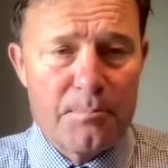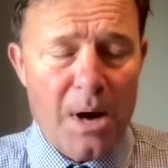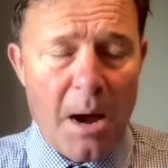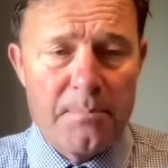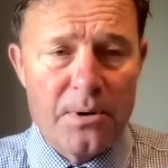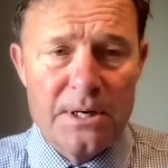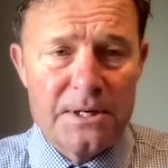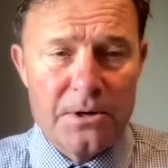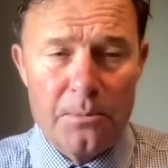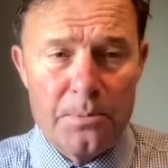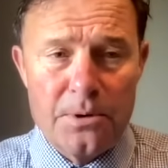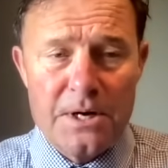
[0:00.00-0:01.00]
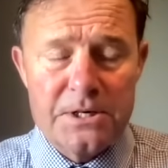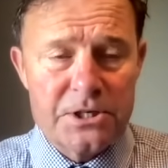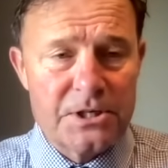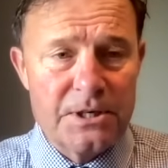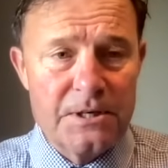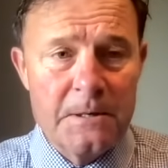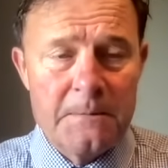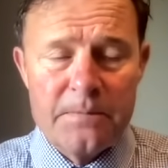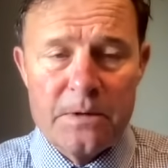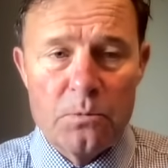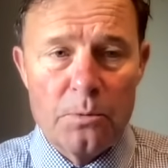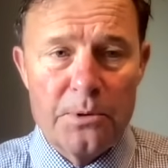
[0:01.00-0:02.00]
a brilliant operation, and
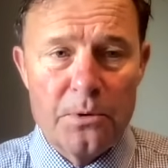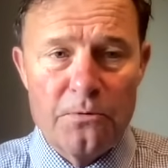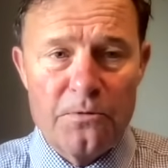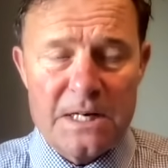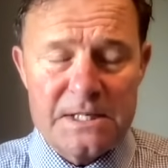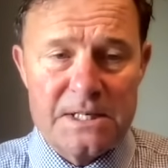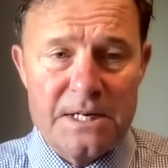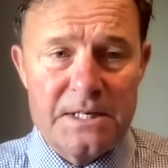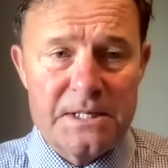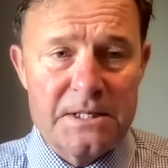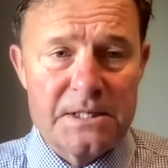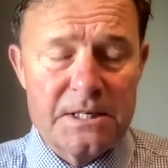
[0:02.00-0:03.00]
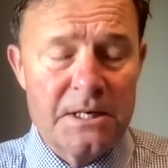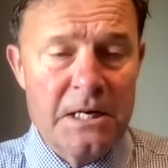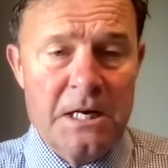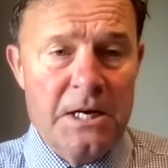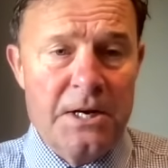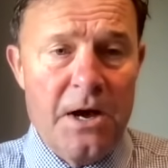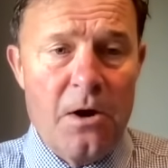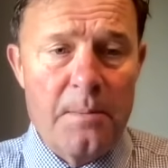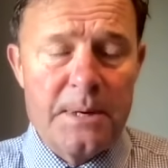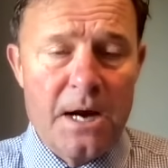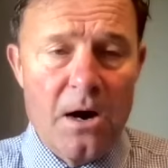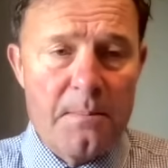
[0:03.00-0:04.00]
we'll be all fascinated to know. I
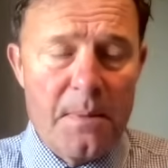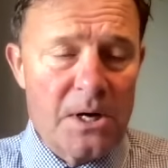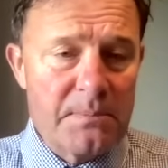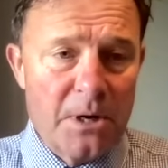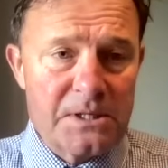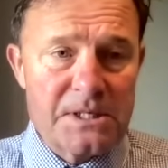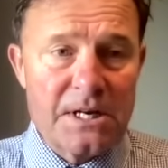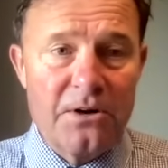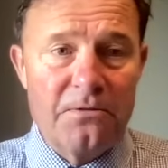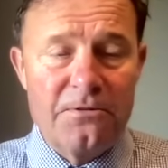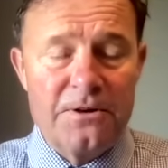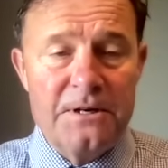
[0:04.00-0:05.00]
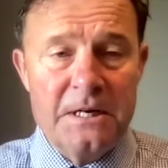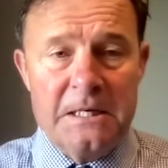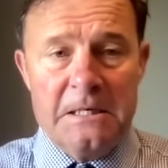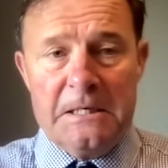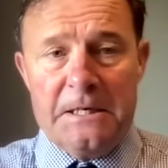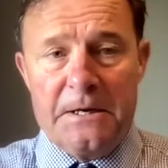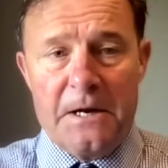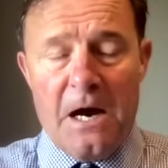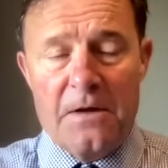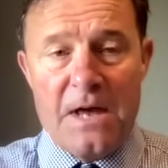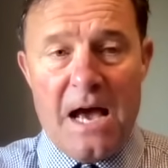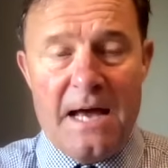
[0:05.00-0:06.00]
mean, myself and, you know,
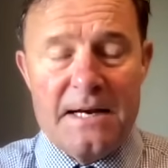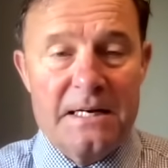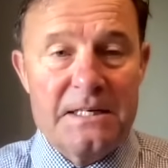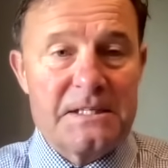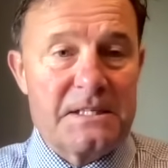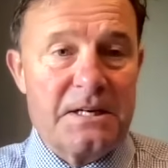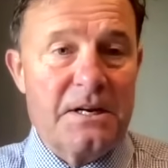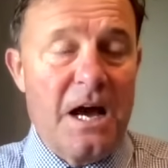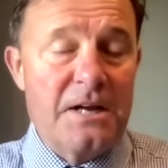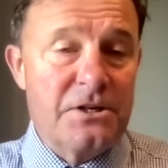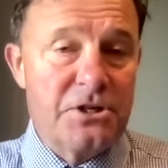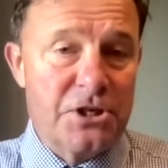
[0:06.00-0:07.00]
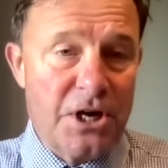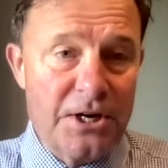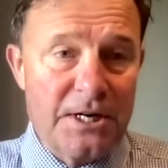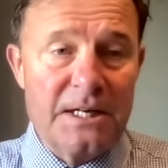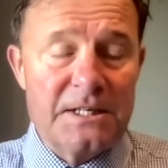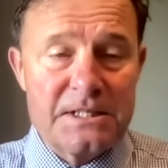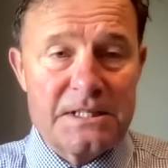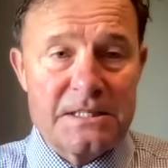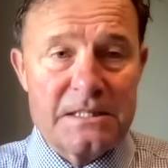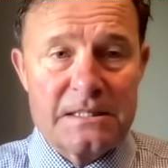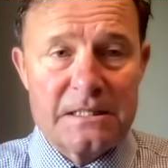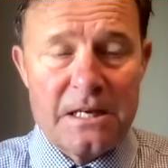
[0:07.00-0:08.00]
other analysts and
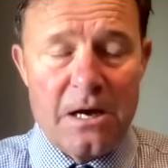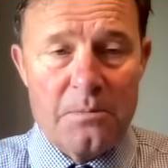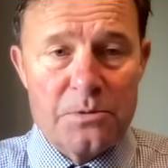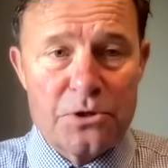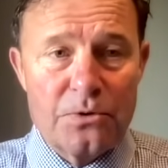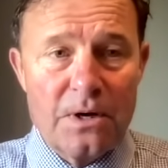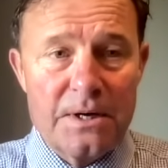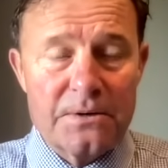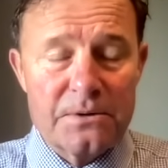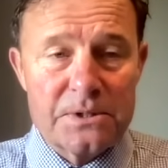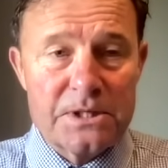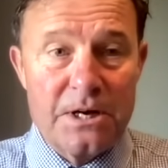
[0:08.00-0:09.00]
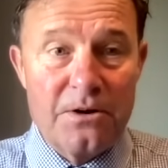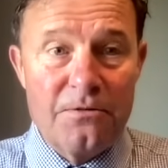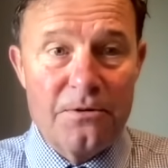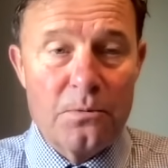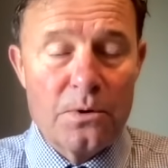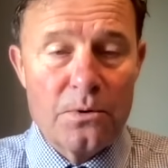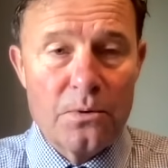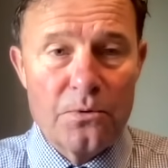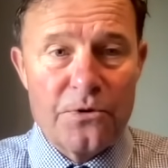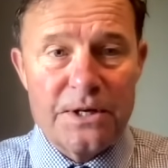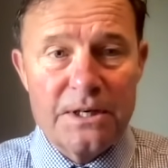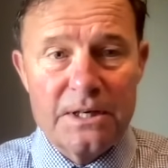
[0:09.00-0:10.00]
journalists, I'm sure like yourself, we're all
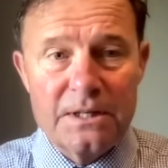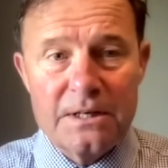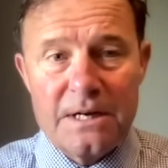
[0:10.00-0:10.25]
thinking that